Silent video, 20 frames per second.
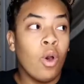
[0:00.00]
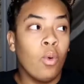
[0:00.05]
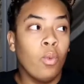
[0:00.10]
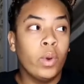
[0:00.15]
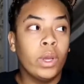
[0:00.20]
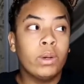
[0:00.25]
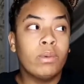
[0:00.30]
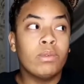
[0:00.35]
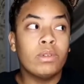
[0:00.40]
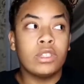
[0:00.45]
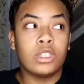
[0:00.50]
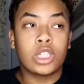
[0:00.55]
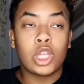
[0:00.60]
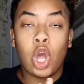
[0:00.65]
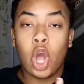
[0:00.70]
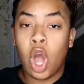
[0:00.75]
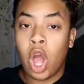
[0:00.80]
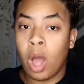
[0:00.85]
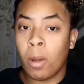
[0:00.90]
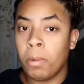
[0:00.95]
We was
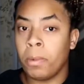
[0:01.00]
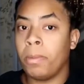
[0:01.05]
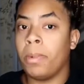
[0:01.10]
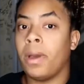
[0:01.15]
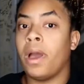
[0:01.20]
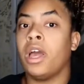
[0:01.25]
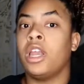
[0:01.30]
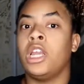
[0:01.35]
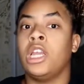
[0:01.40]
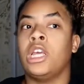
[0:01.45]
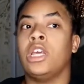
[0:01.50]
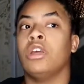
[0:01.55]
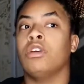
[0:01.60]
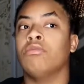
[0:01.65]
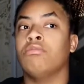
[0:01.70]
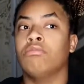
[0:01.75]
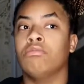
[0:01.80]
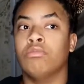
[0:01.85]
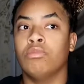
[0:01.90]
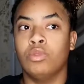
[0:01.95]
calm about it,
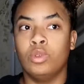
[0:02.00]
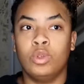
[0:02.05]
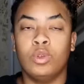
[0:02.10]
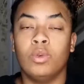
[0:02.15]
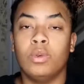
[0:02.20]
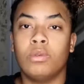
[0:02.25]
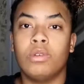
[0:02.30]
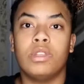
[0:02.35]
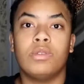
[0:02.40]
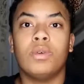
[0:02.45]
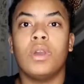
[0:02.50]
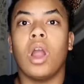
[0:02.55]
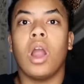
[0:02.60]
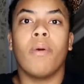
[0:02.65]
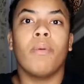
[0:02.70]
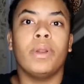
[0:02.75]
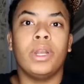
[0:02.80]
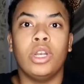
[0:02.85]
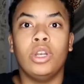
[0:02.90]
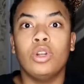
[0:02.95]
because we
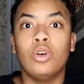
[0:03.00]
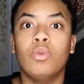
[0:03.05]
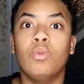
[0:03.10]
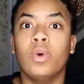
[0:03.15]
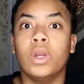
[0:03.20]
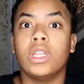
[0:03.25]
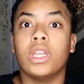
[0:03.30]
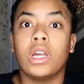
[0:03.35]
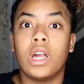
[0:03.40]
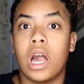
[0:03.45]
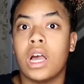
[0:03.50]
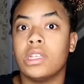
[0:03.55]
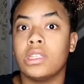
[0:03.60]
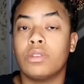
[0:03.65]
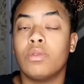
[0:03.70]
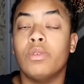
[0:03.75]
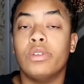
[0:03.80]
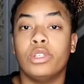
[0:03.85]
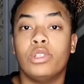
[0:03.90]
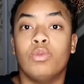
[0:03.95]
already knew what the
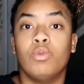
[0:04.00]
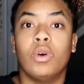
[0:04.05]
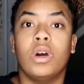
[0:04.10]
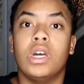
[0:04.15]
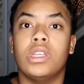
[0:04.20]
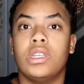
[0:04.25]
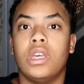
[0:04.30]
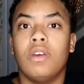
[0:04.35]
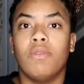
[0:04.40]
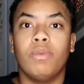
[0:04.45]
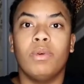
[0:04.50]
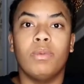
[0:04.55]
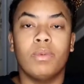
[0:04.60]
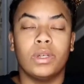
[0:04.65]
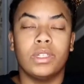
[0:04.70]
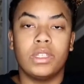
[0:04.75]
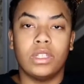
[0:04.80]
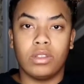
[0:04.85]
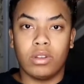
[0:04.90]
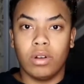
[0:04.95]
consequences was if we
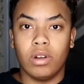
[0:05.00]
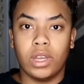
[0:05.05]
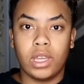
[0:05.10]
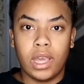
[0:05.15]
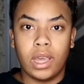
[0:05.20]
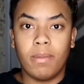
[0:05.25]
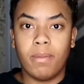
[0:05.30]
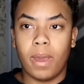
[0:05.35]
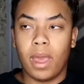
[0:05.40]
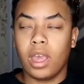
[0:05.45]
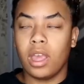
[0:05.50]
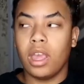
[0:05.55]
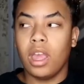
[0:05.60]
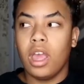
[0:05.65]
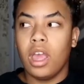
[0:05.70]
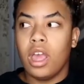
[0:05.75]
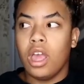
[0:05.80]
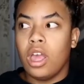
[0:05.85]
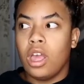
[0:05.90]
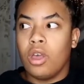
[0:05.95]
was to throw a kickback.
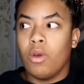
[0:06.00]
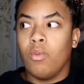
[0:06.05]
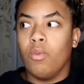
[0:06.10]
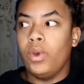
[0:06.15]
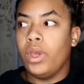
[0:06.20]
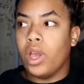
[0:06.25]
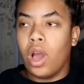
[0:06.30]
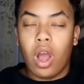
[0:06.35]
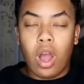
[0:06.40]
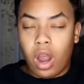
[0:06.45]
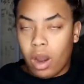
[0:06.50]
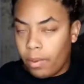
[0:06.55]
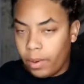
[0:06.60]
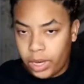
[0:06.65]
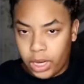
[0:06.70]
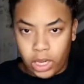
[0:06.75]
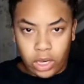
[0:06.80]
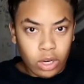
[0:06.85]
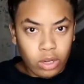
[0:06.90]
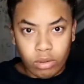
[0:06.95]
We
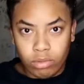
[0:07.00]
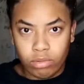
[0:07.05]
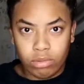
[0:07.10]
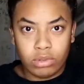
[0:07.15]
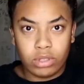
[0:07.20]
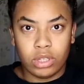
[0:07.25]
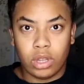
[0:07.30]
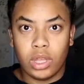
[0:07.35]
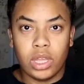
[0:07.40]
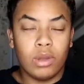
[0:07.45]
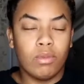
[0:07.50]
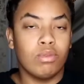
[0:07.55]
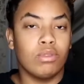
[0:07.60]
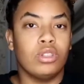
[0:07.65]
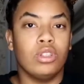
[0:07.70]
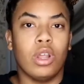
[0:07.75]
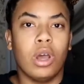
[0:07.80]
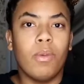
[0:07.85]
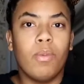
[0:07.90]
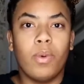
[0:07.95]
already knew. So it was
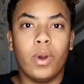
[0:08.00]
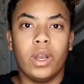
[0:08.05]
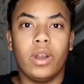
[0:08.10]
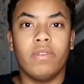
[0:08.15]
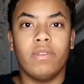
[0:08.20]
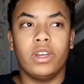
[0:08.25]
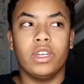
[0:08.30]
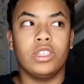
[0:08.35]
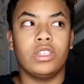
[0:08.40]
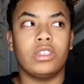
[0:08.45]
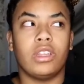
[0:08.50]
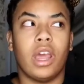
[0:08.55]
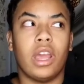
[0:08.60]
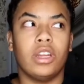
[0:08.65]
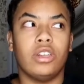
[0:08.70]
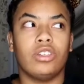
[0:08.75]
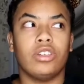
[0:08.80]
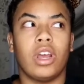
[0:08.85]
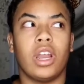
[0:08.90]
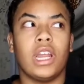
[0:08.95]
no point of us
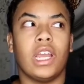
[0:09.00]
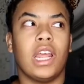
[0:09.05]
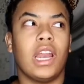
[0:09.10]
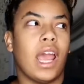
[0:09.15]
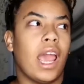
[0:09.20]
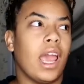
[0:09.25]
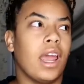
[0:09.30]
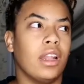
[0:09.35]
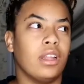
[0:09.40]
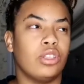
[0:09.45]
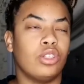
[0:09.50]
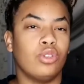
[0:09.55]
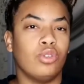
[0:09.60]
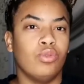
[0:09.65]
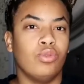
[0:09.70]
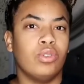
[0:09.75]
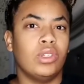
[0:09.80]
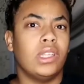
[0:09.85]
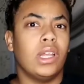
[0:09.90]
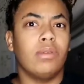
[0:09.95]
like trying to get an
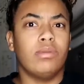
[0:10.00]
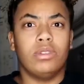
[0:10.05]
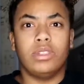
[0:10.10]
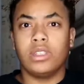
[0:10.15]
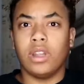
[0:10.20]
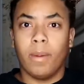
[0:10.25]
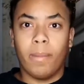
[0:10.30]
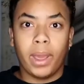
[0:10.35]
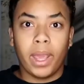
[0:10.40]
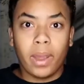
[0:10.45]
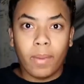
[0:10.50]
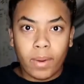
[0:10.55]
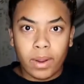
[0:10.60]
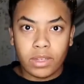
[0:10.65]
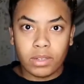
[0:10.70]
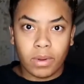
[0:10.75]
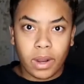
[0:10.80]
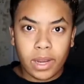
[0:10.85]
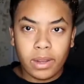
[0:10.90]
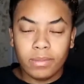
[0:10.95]
attitude, because that was just gonna make it
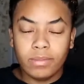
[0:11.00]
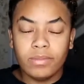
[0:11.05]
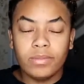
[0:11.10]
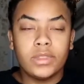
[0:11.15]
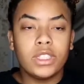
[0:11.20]
worse, right?